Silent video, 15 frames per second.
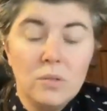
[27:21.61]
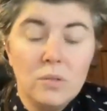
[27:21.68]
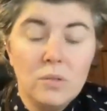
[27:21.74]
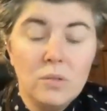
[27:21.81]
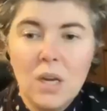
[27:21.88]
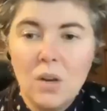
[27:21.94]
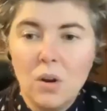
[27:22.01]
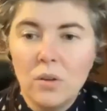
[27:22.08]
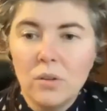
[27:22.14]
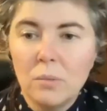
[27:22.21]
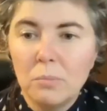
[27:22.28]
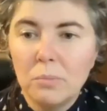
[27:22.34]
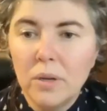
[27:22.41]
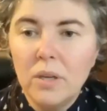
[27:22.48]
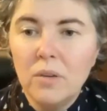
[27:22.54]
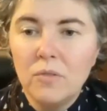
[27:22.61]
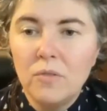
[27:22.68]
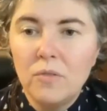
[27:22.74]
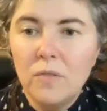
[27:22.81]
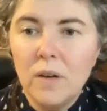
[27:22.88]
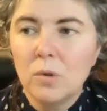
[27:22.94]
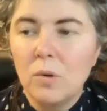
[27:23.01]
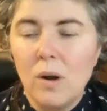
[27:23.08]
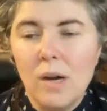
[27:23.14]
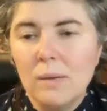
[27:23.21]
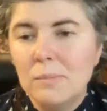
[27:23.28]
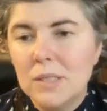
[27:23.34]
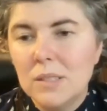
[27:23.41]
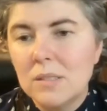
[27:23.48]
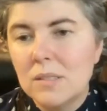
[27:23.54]
hit all the brief
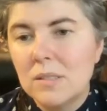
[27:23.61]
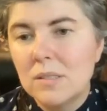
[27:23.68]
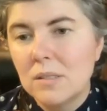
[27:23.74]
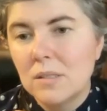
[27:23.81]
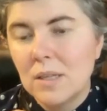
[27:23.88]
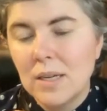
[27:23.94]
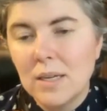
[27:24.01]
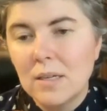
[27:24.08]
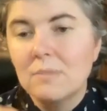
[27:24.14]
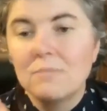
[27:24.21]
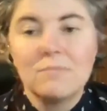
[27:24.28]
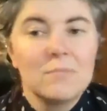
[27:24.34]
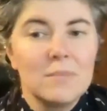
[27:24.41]
requirements, like,